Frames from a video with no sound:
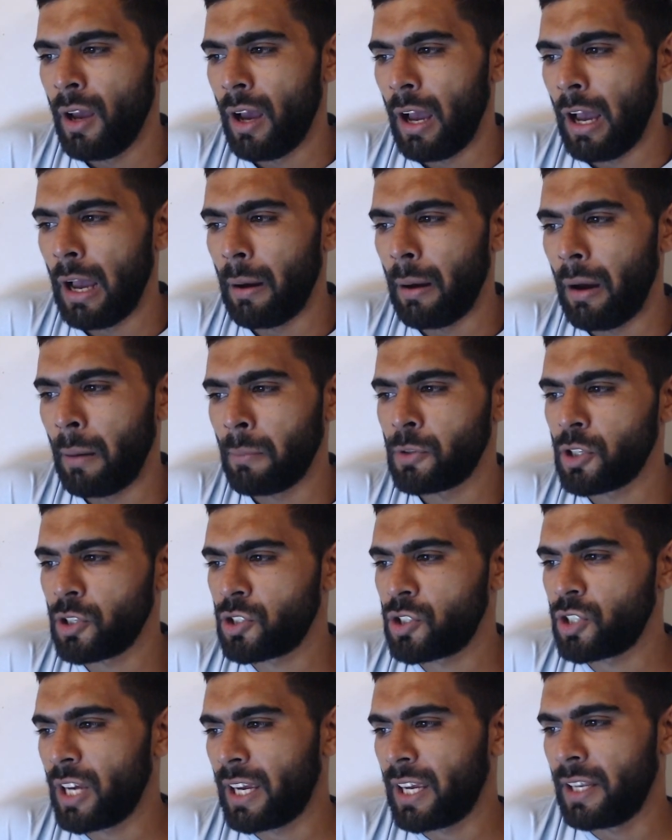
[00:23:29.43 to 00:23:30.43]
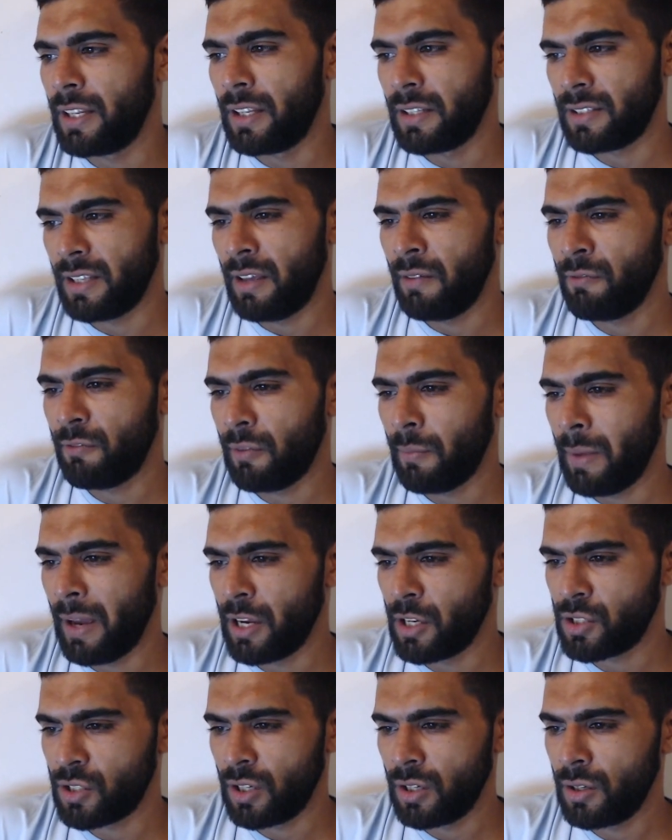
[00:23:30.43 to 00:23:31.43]
I'm just checking this
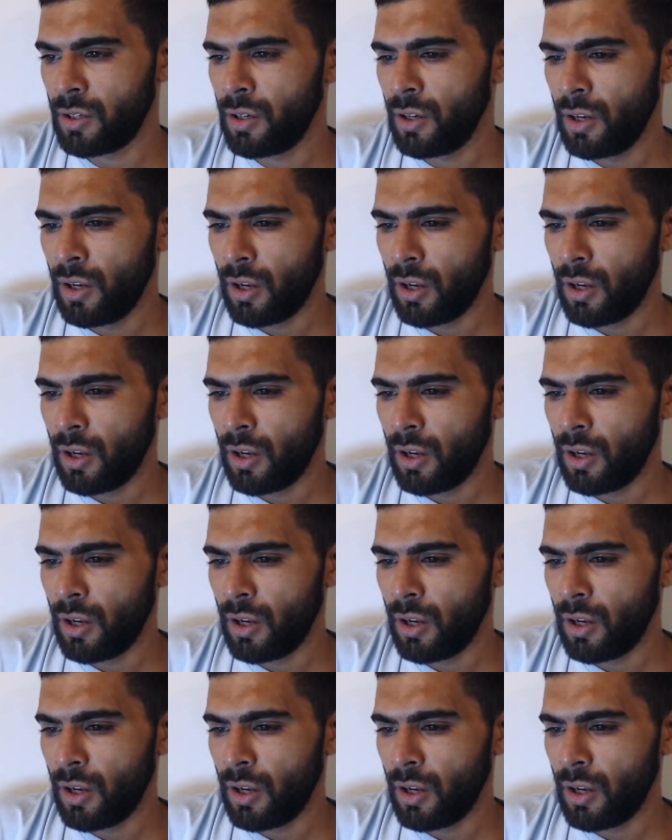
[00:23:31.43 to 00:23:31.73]
information.